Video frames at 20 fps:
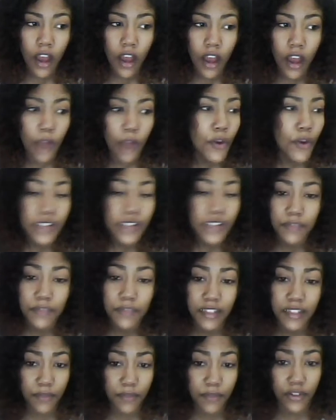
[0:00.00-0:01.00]
I won't
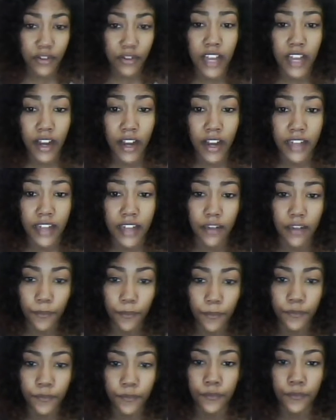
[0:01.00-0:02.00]
dismiss it because I like
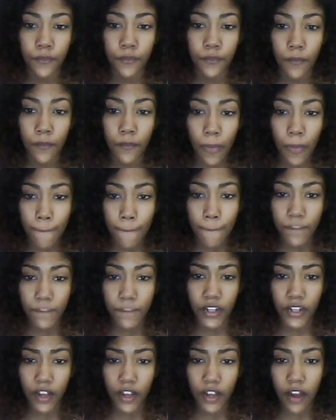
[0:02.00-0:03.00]
them.
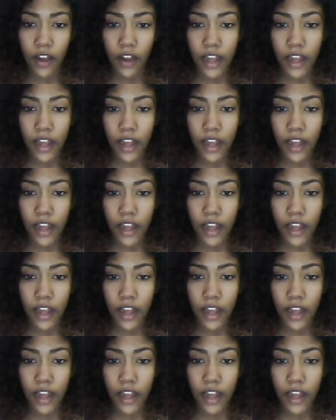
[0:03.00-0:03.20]
You know,